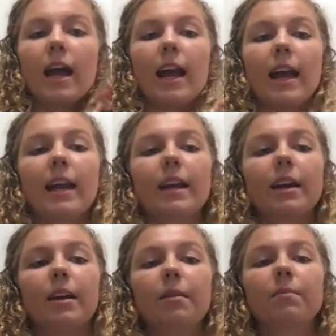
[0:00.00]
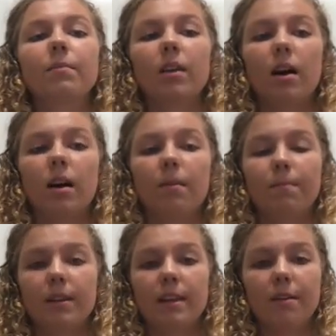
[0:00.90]

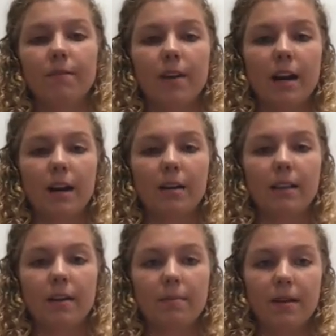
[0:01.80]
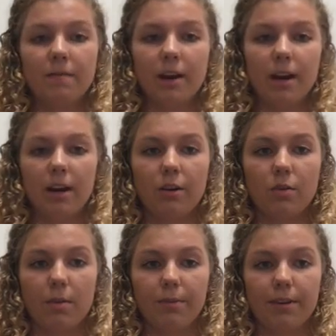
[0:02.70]
but they were being very
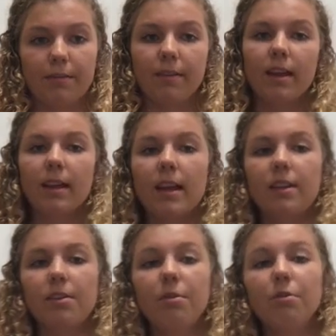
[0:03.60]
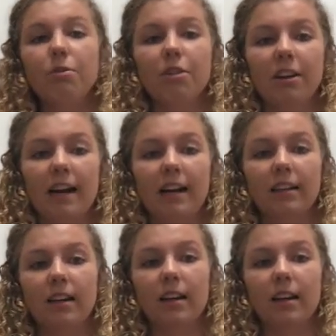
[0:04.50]
uncooperative. In the new Quartering Act,